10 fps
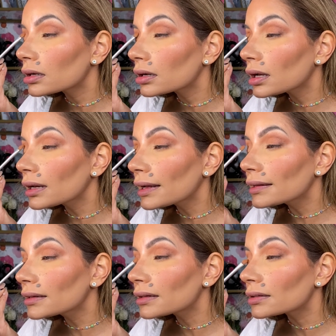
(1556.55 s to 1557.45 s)
I
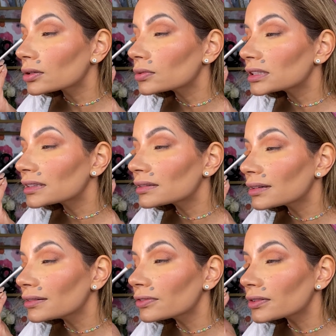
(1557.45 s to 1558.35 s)
like it though. It's
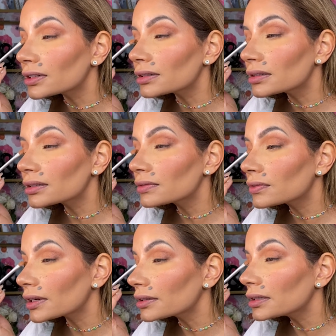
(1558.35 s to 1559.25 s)
different. It's
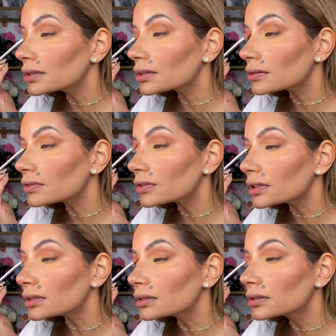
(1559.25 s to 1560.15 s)
very
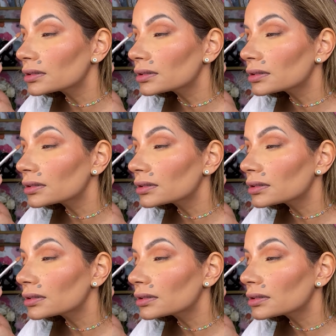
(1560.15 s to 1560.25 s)
different.